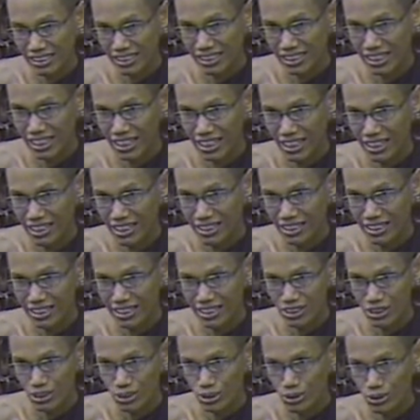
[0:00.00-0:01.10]
yeah,
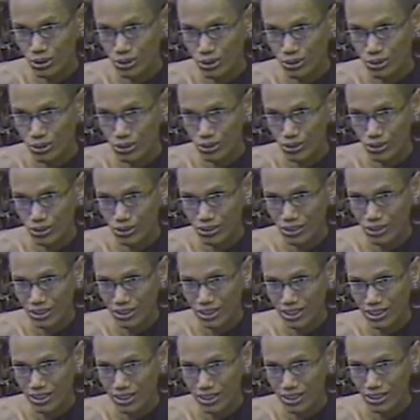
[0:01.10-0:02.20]
you
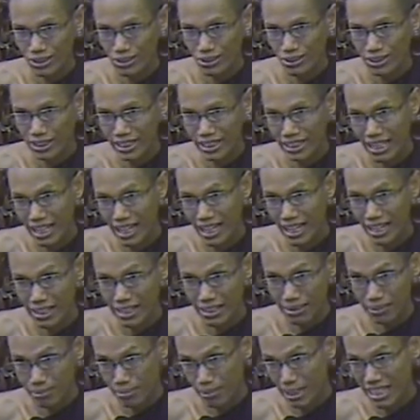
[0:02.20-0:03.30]
you can
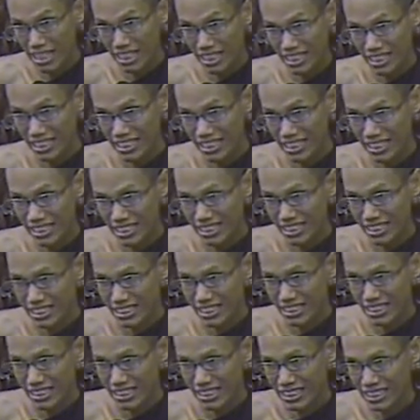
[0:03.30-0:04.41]
earn money
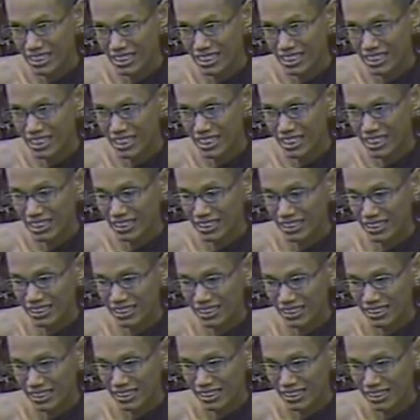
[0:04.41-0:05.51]

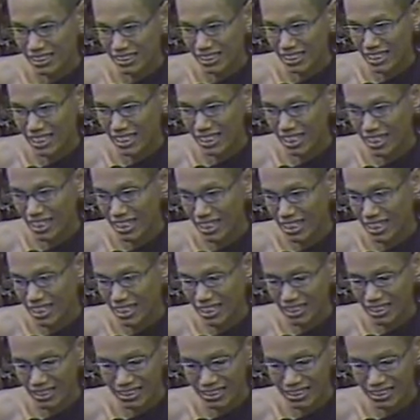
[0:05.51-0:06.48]
uh, uh,